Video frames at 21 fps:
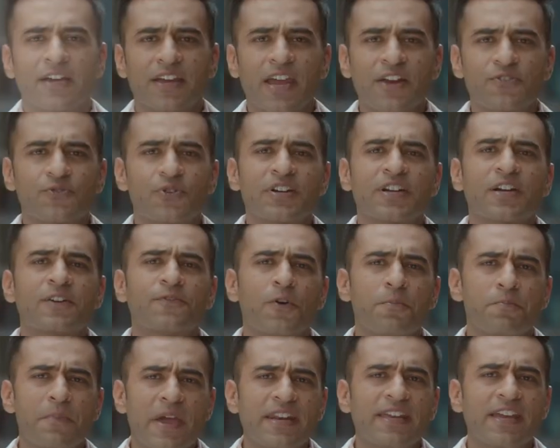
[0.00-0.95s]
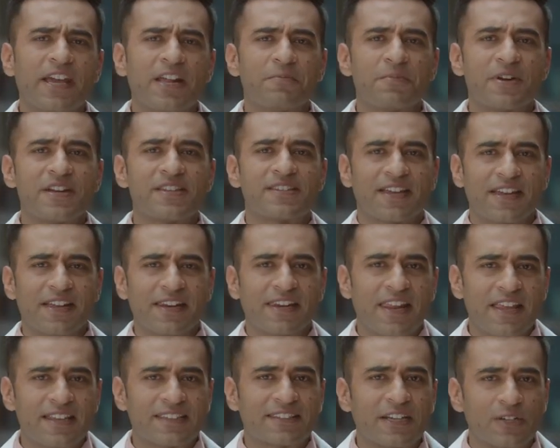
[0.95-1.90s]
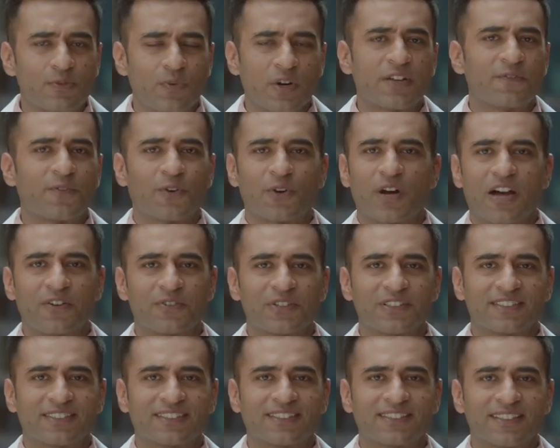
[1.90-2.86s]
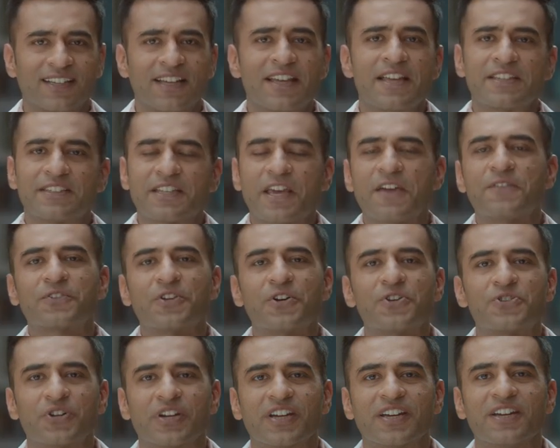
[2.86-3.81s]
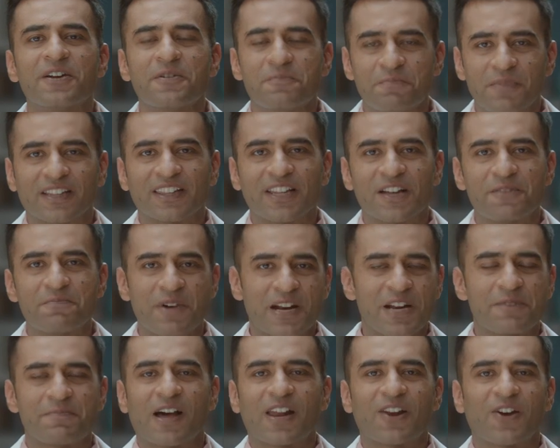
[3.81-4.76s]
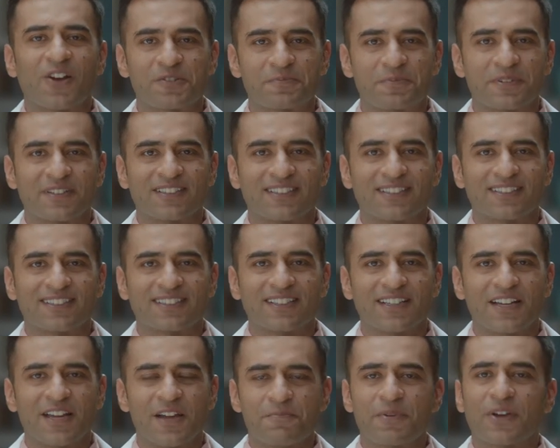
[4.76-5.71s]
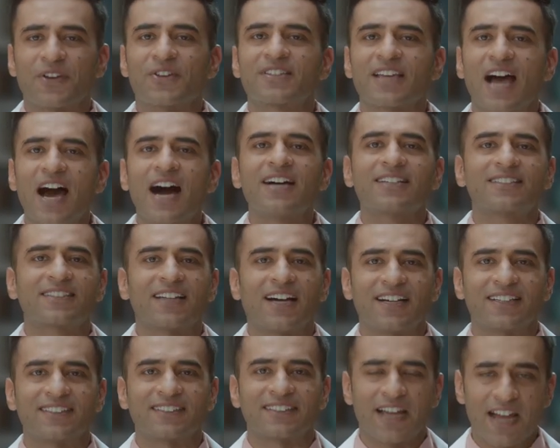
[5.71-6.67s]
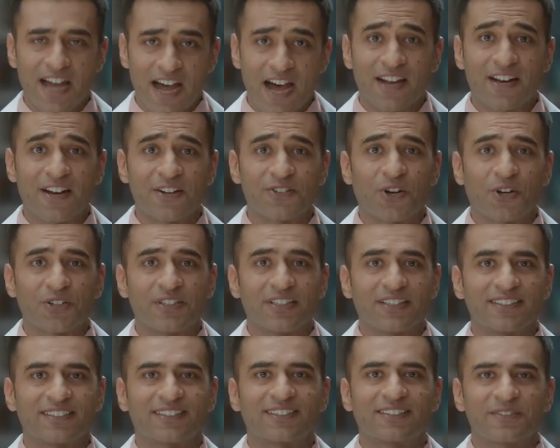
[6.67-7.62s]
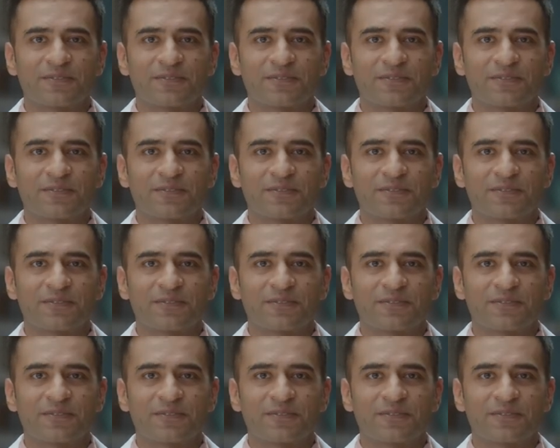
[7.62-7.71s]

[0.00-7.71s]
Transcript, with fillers: Get treated for many ailments in less than 24 hours. Safe Surgery, Matlab Manipal Hospitals. Because our stars are our doctors.